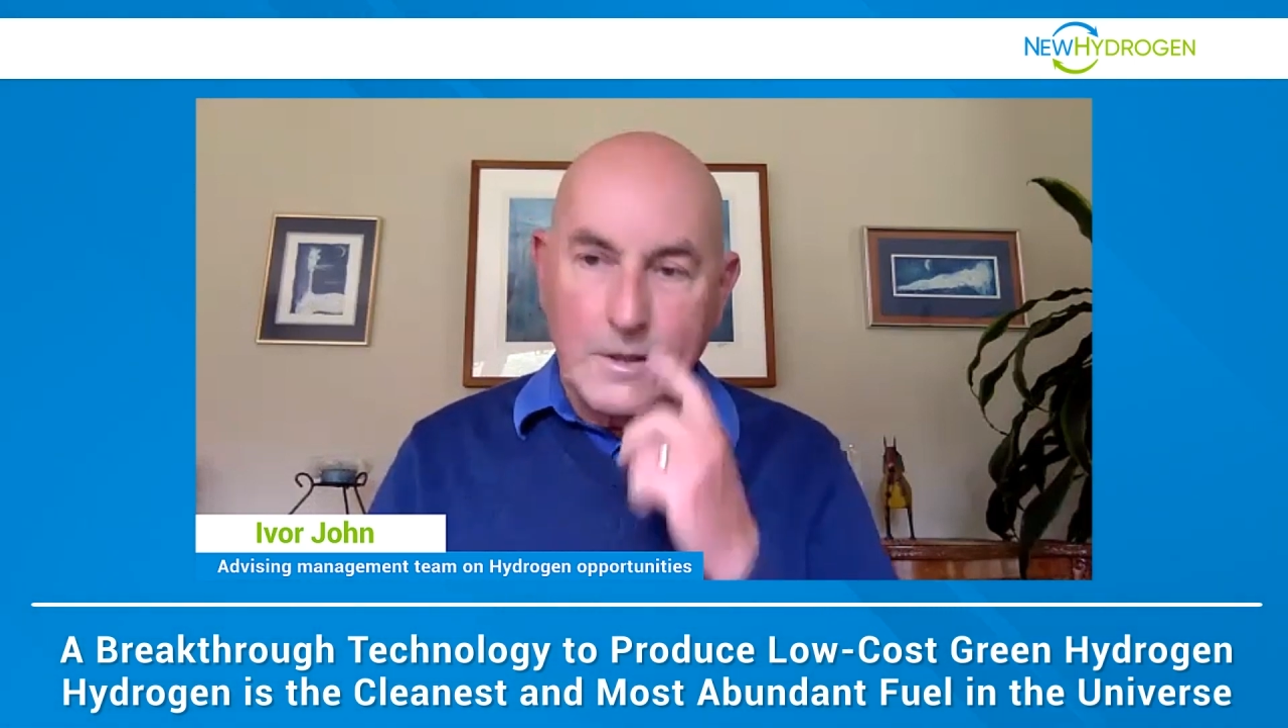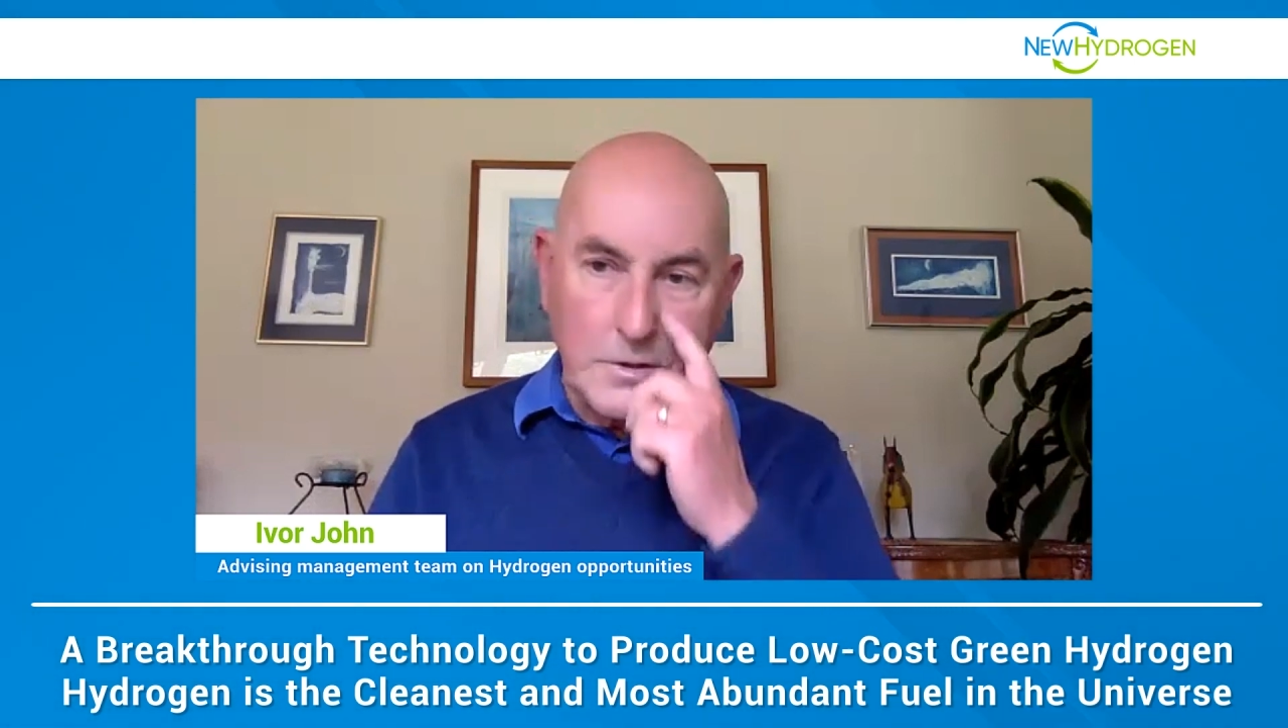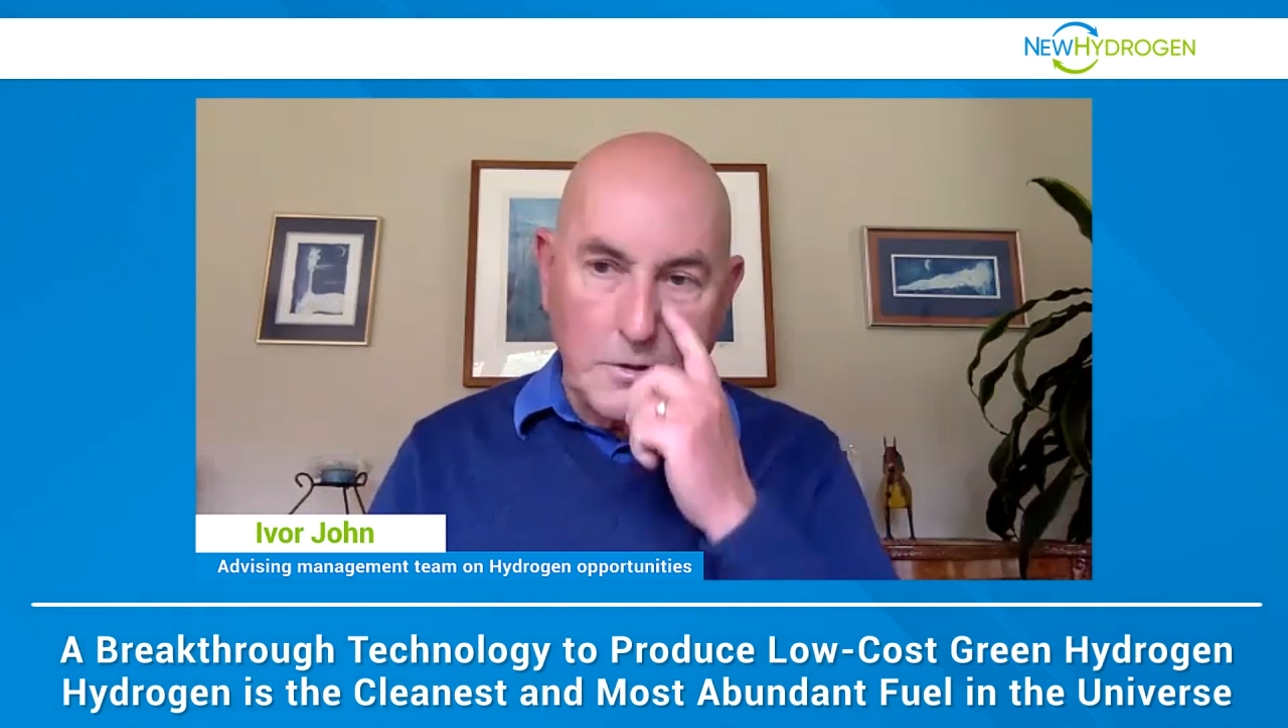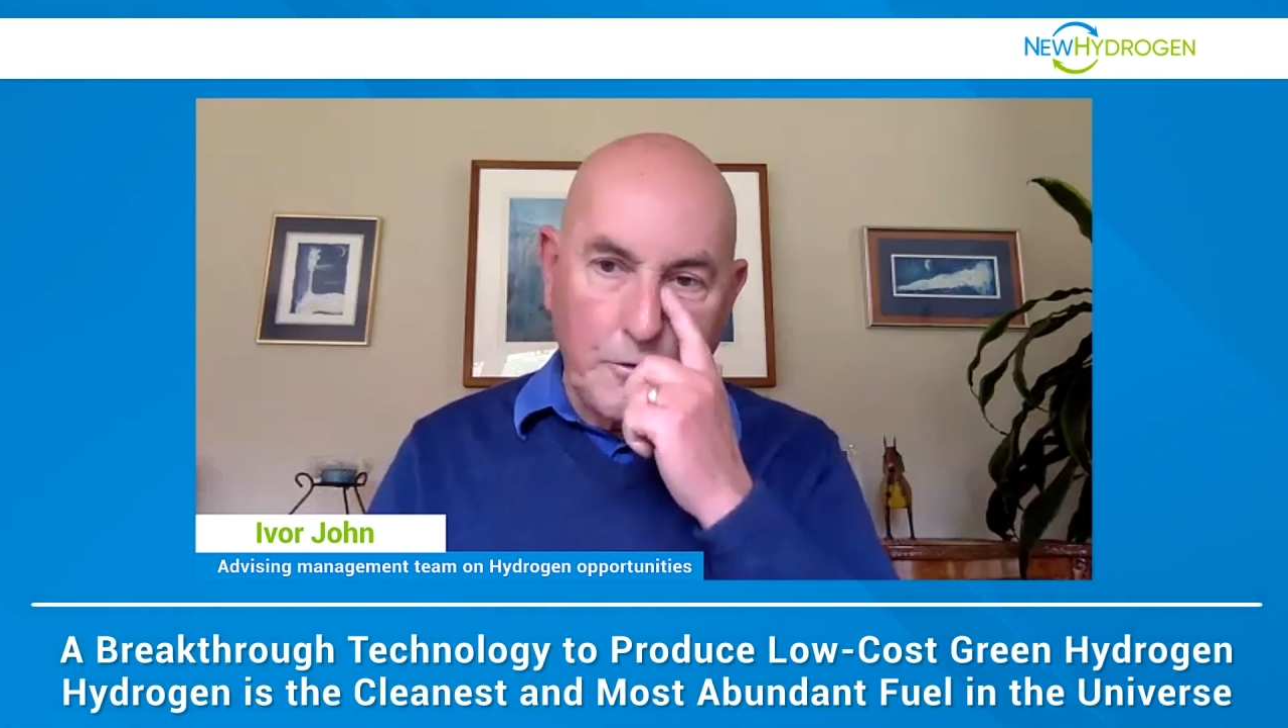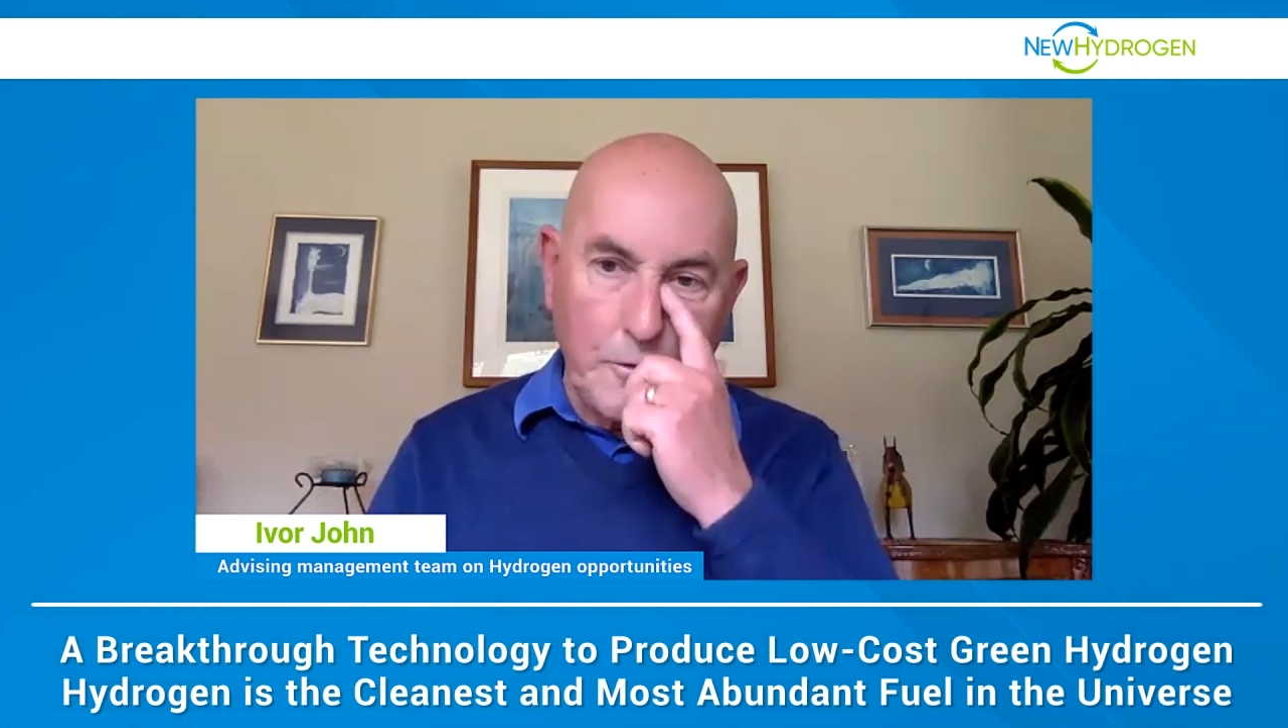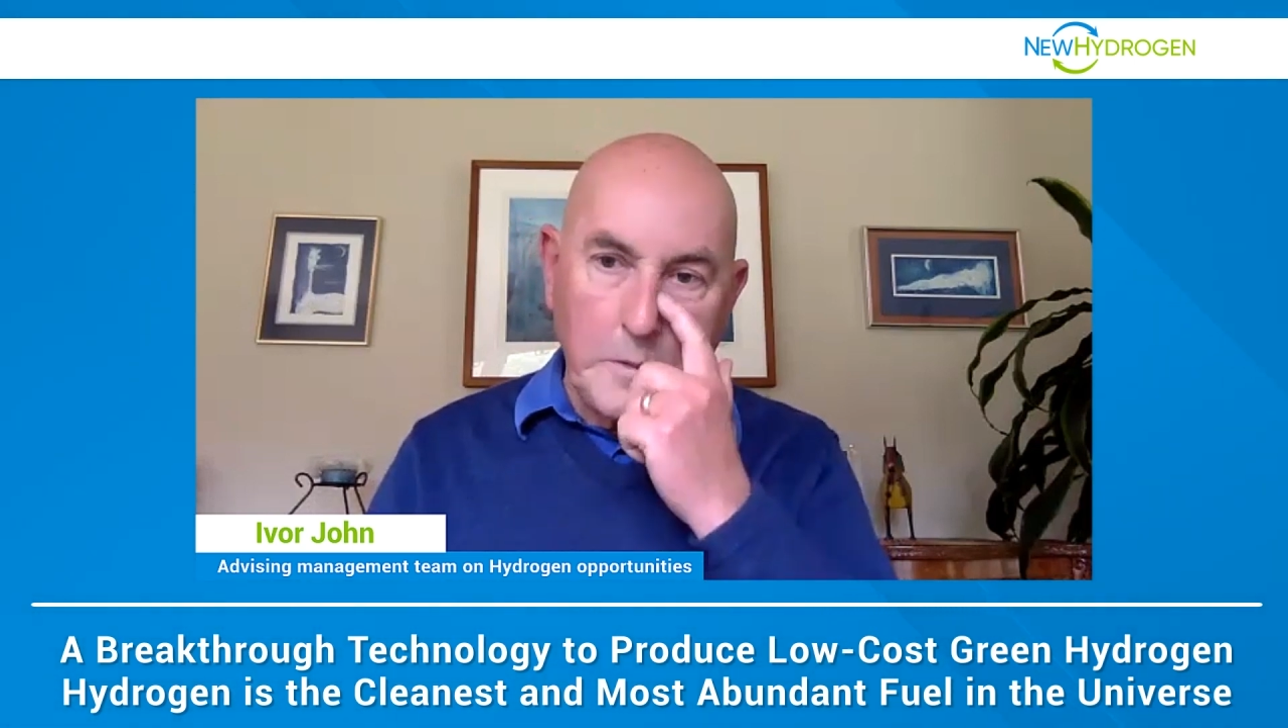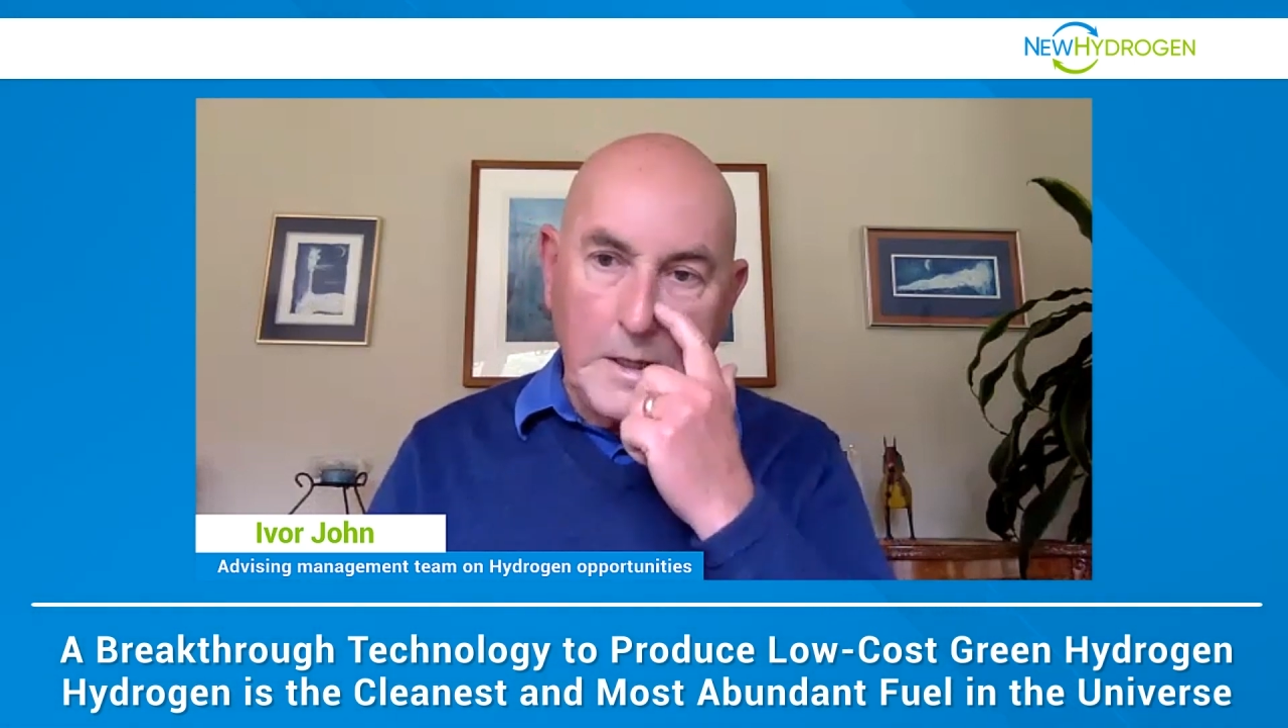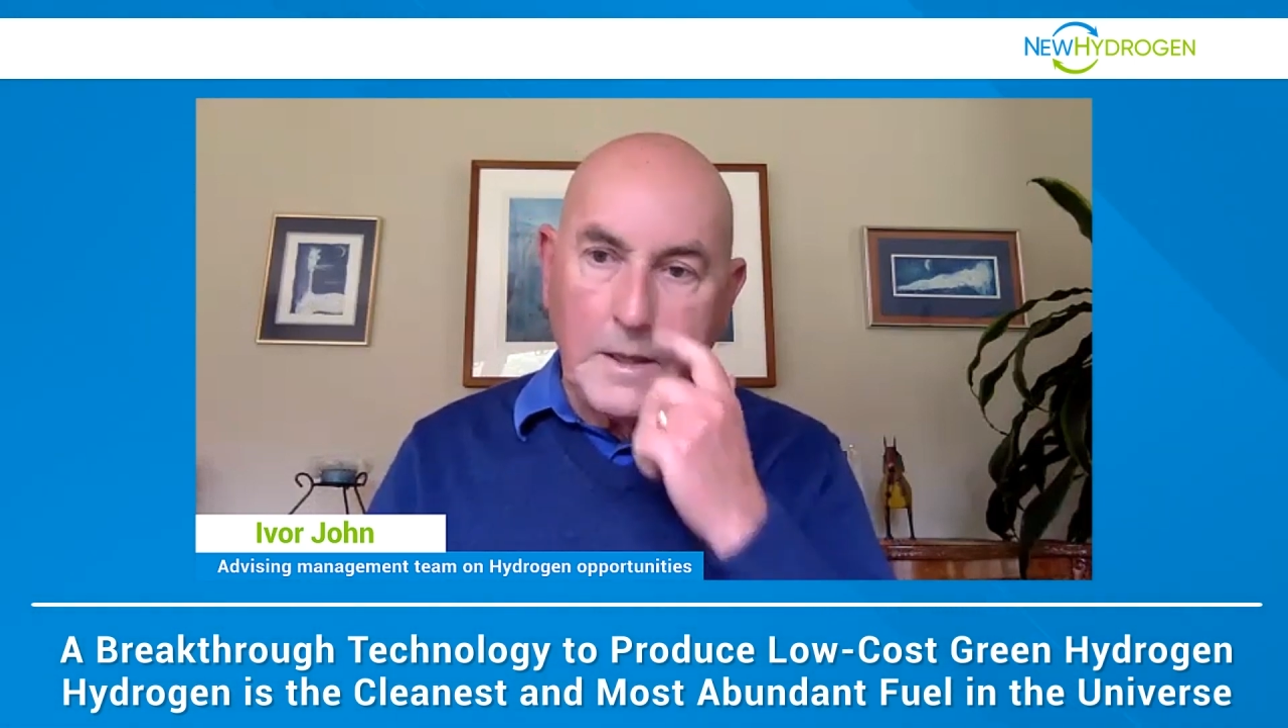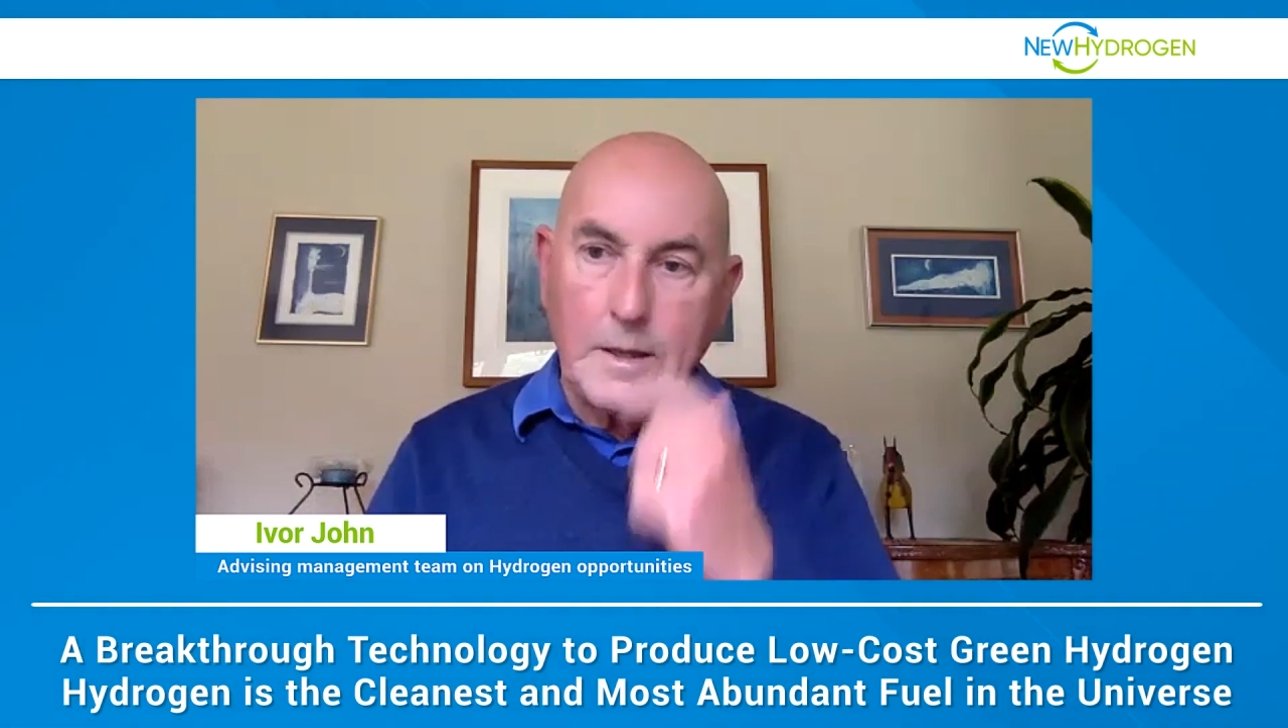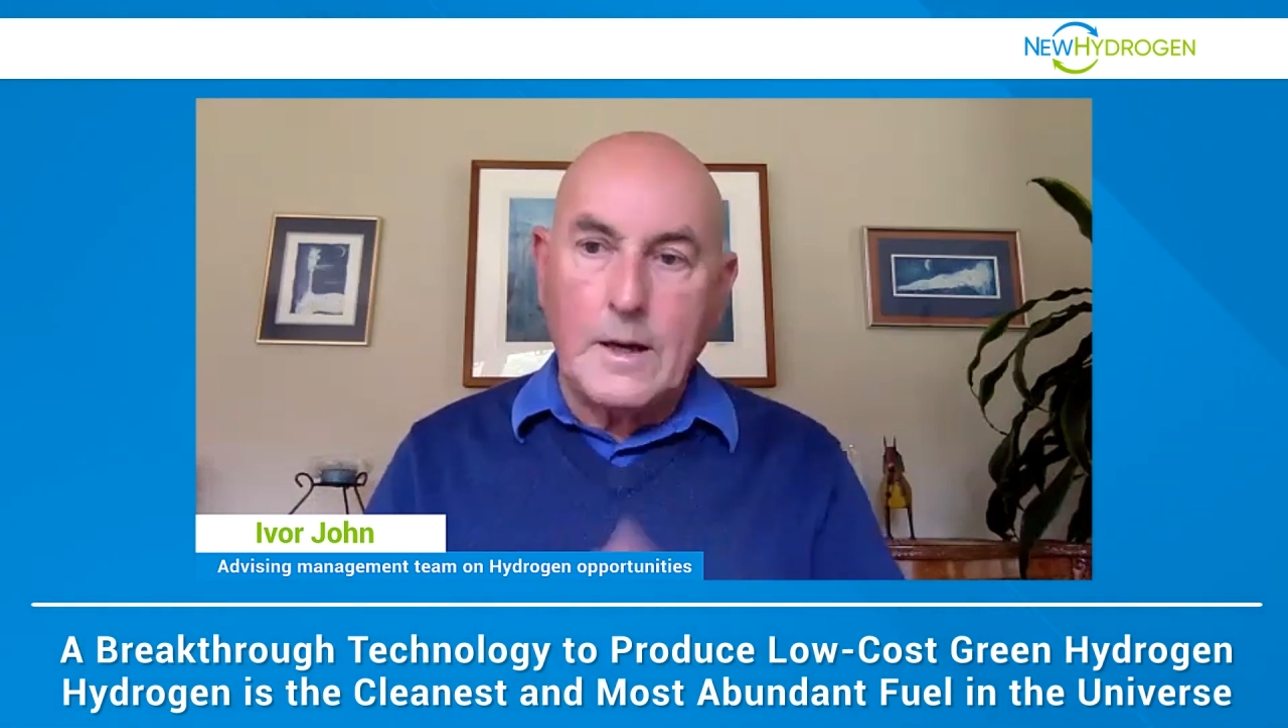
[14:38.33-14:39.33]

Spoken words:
So for me,